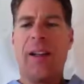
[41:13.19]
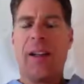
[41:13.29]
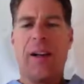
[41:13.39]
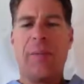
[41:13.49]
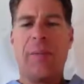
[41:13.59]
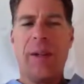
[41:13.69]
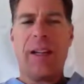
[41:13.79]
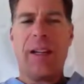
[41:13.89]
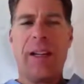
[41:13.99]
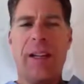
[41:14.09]
Um,
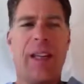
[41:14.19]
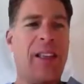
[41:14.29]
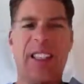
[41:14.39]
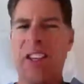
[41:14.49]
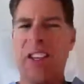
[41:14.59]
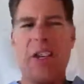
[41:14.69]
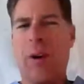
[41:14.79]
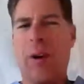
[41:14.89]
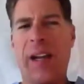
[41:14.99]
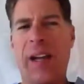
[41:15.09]
because again, this stingy
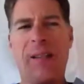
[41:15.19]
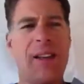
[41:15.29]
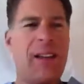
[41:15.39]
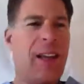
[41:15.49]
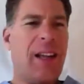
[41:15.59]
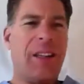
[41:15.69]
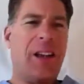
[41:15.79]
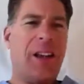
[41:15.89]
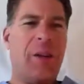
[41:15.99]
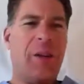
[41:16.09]
brain doesn't
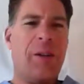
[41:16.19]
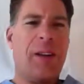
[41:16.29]
go,